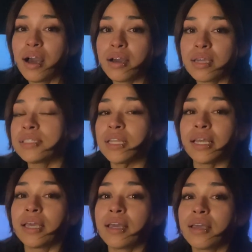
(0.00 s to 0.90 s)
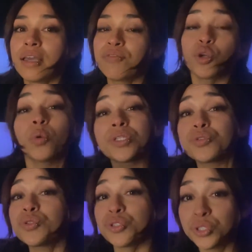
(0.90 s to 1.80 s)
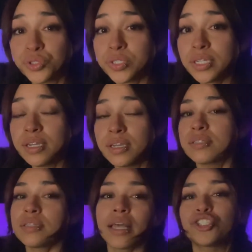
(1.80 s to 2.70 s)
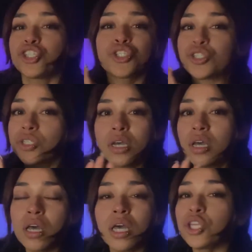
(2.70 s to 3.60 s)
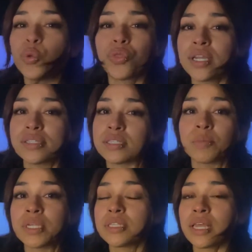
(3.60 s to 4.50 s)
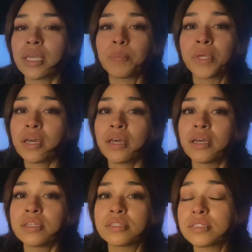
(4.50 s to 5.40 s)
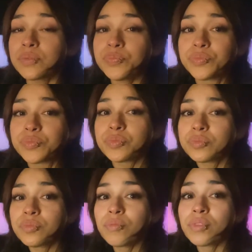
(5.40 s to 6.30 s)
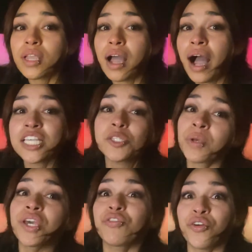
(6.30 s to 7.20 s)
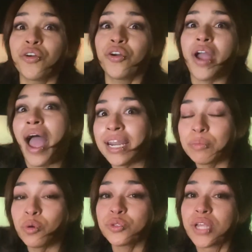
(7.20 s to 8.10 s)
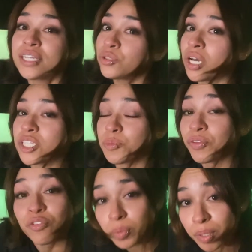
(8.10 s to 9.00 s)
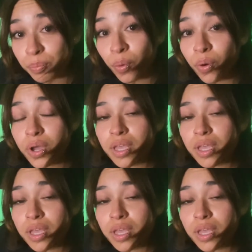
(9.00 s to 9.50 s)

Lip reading: he's like, if you don't want to do the surgery, he's like, just euthanize him. He's like, because I speak for animals, I do not speak for people.